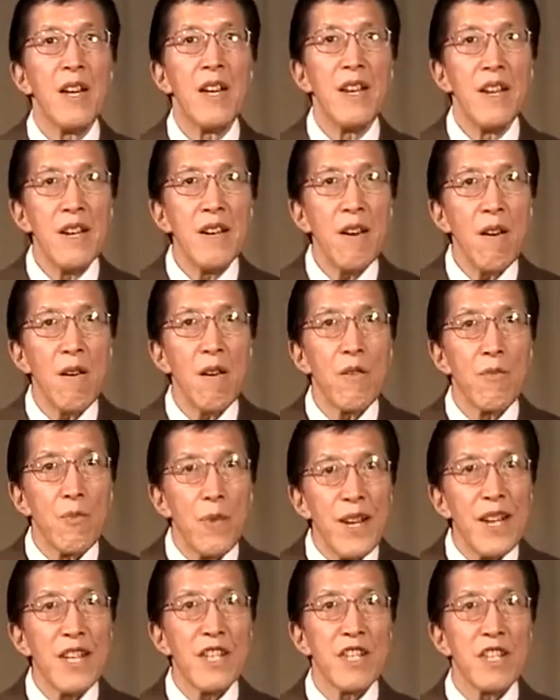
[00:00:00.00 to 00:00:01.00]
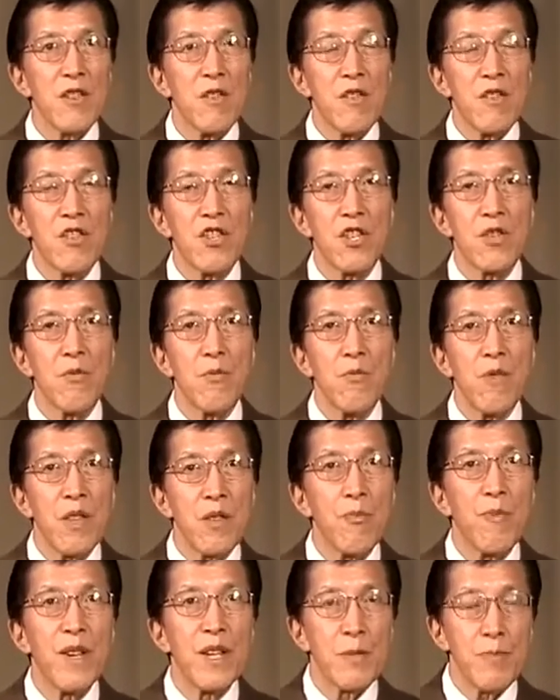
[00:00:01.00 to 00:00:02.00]
In our research with
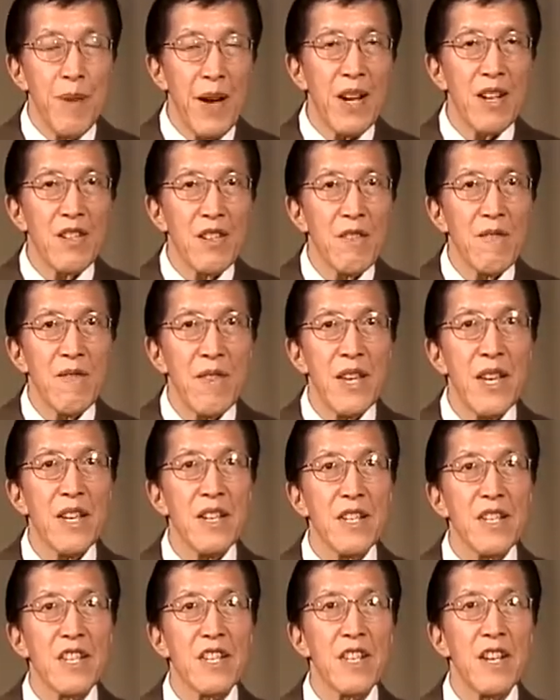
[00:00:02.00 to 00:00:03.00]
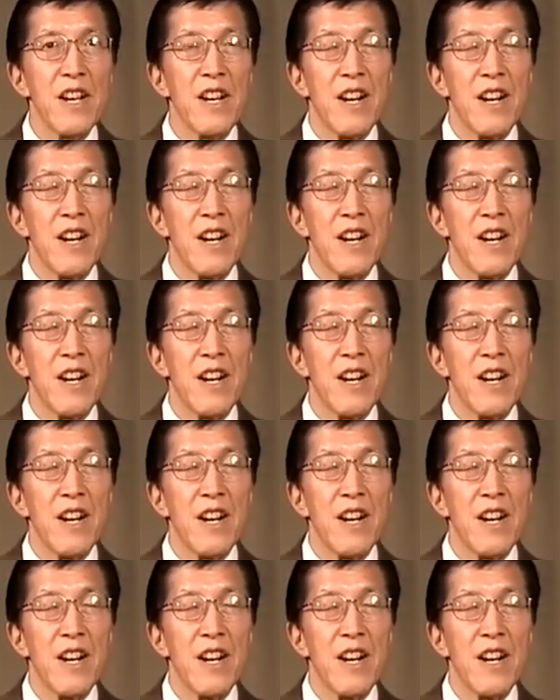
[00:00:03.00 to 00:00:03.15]
respect to these